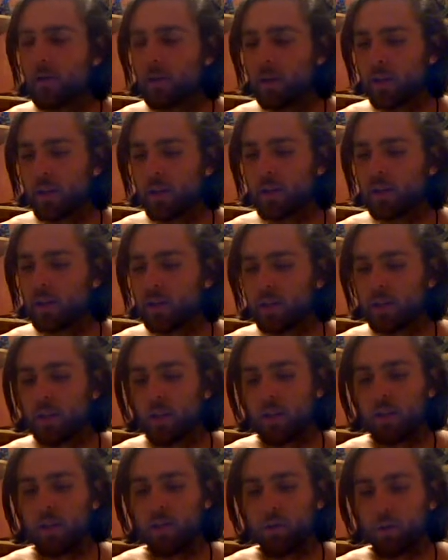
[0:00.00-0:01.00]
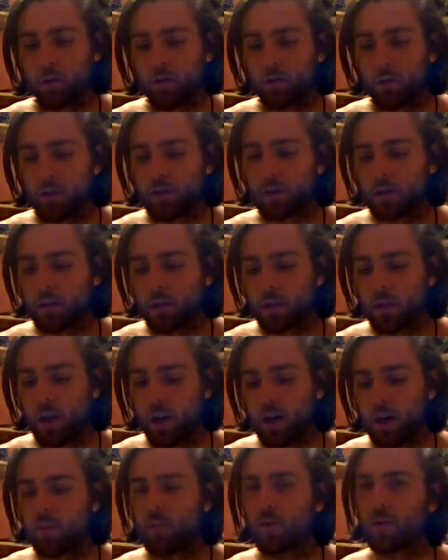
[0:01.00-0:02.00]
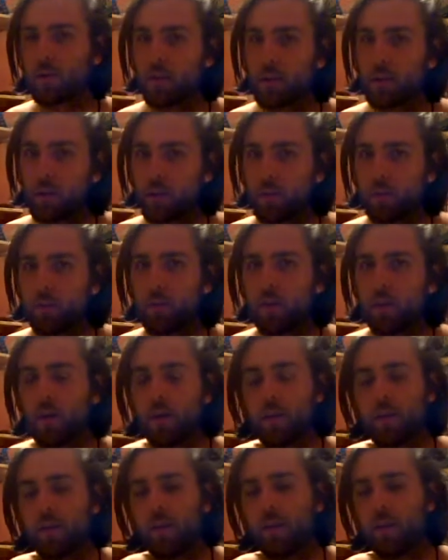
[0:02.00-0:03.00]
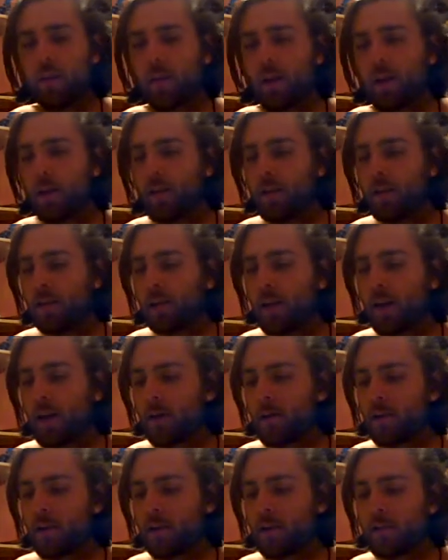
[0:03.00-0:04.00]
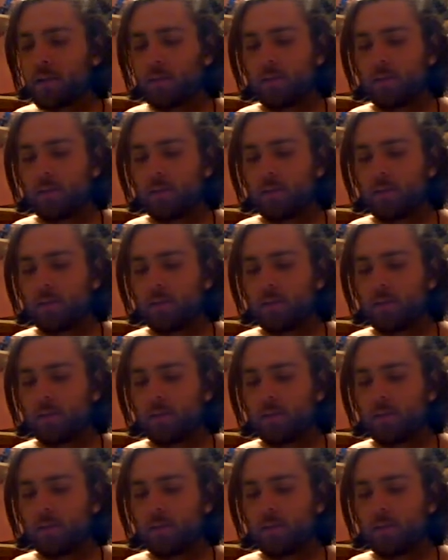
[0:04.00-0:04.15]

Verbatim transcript: We're getting shit done, winterizing the shop, working a little bit on the uh, the tower.